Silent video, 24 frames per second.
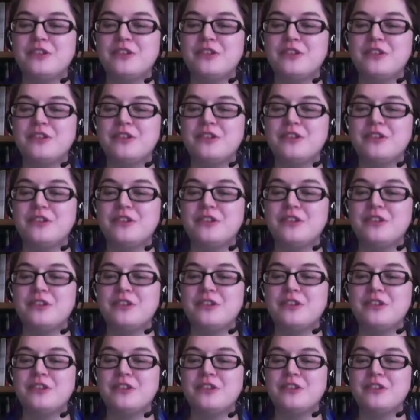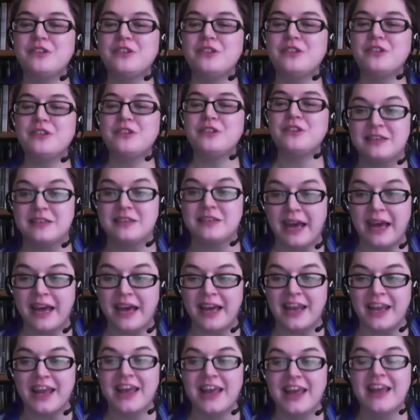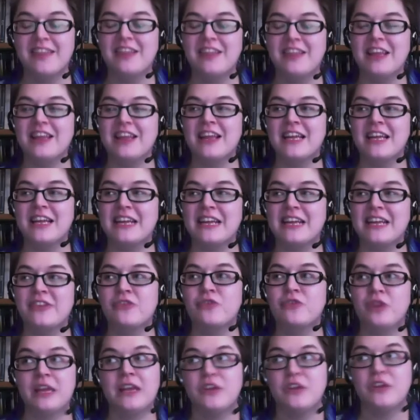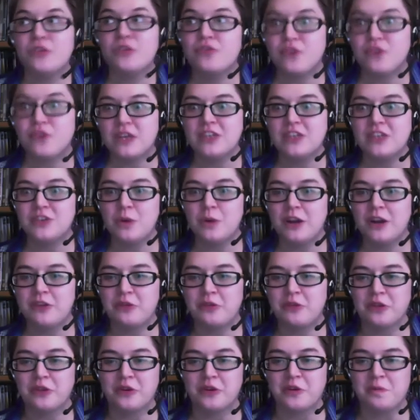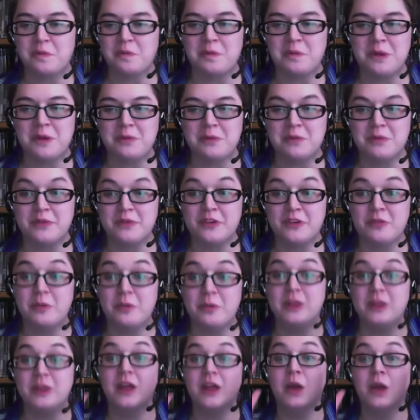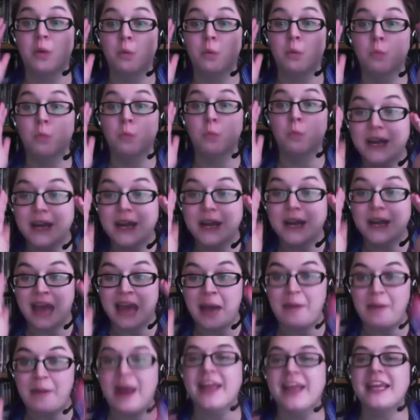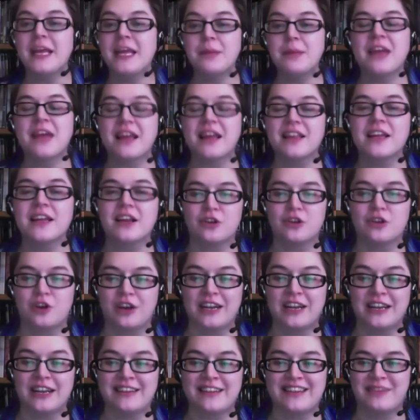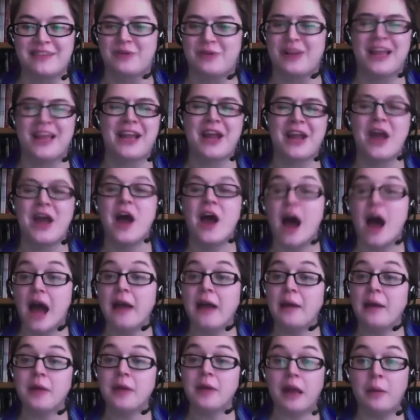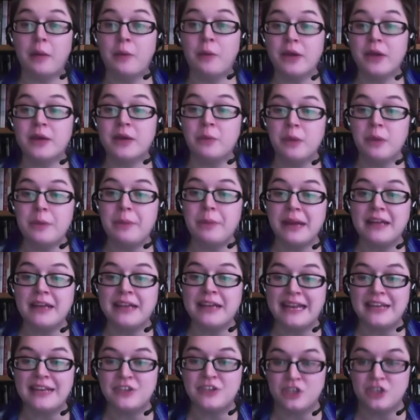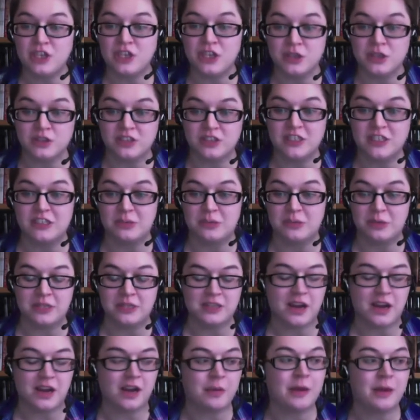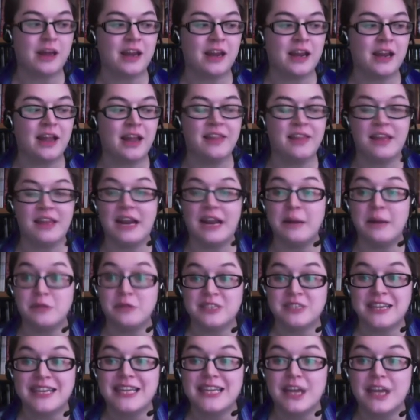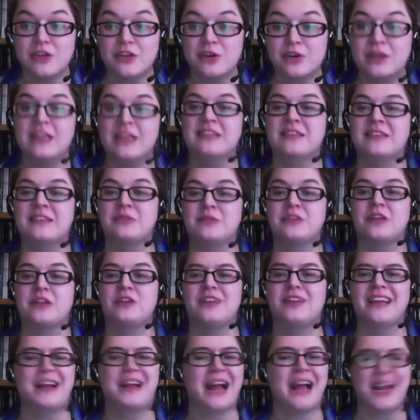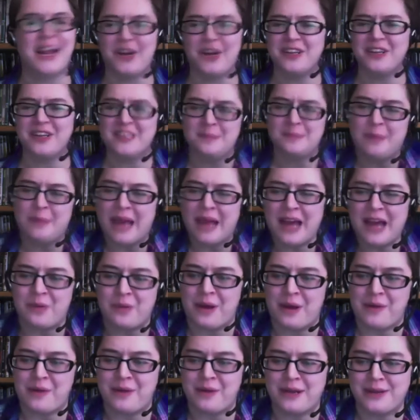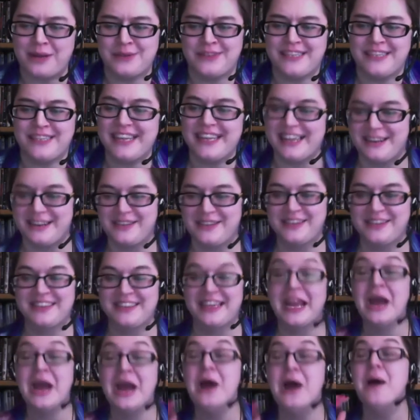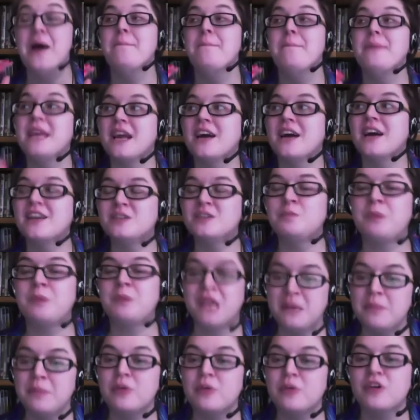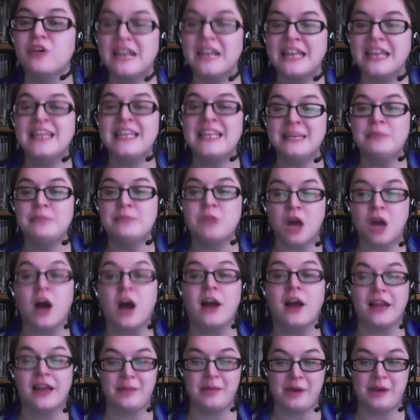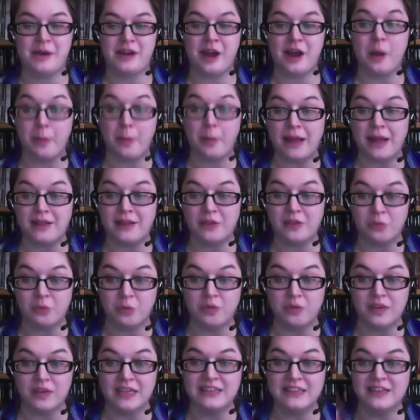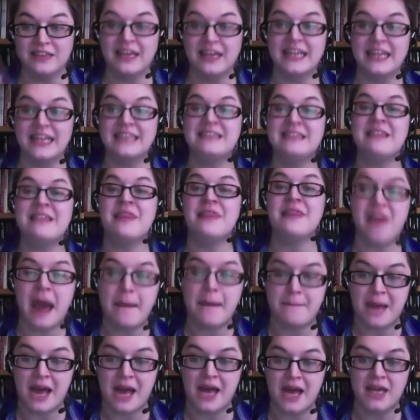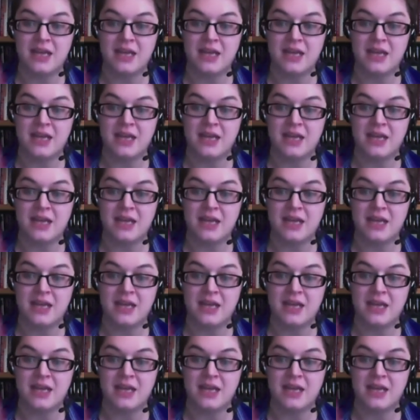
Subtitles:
is just so stupendously bad that, like, it is fun to watch with a group of people and just be like, what is happening? I keep telling other critics that were like, I mean, we begged Angie to go see it so we could talk about it, and then I was telling other critics, they're like, I heard it's bad, why would I go see it? And I was like, because people are going to keep talking about how bad this movie is. Like, it's that bad.